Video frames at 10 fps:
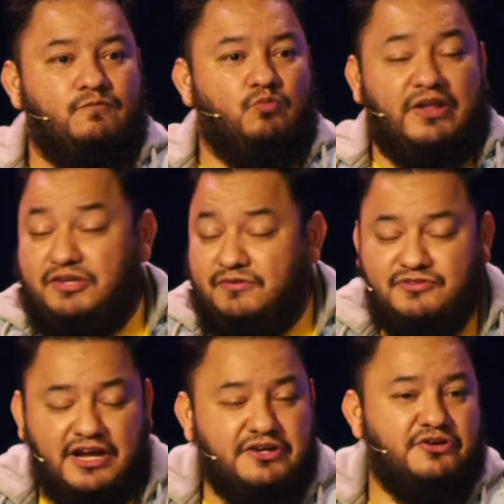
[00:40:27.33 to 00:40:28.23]
whether you've
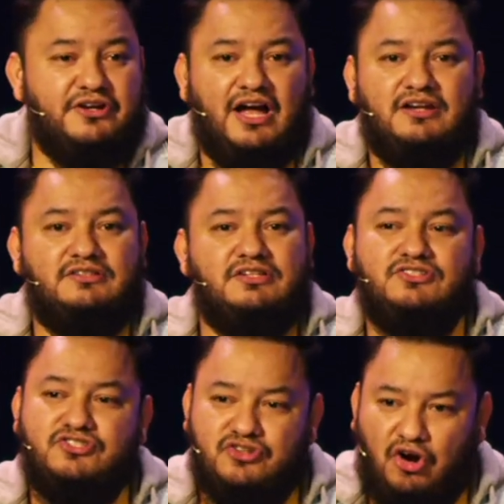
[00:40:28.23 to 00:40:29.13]
done it or not, to
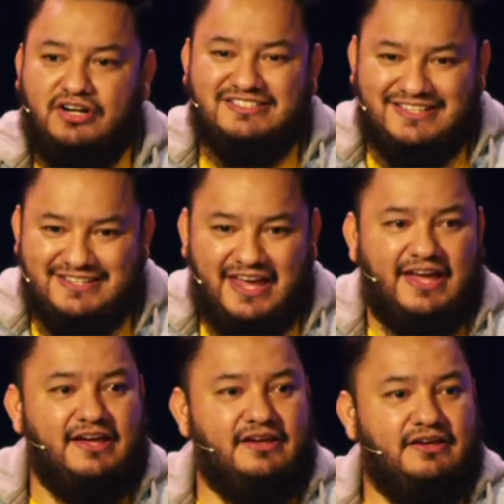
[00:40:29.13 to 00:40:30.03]
start
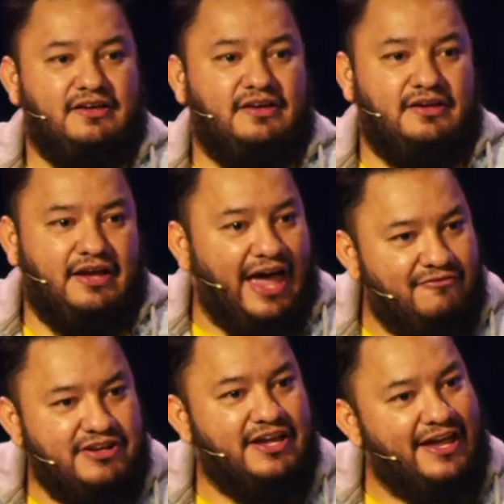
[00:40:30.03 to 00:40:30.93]
today
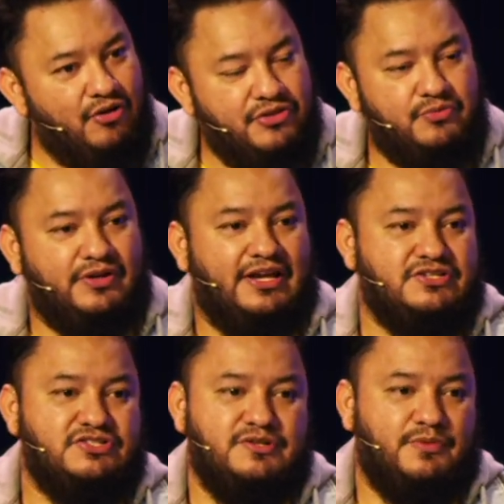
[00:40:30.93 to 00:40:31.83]
having a healthy
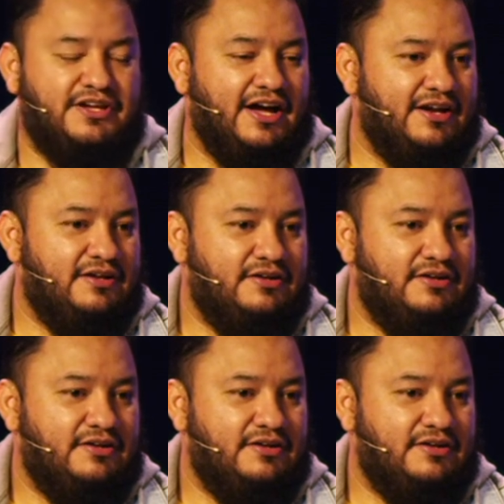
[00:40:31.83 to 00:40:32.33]
relationship with God.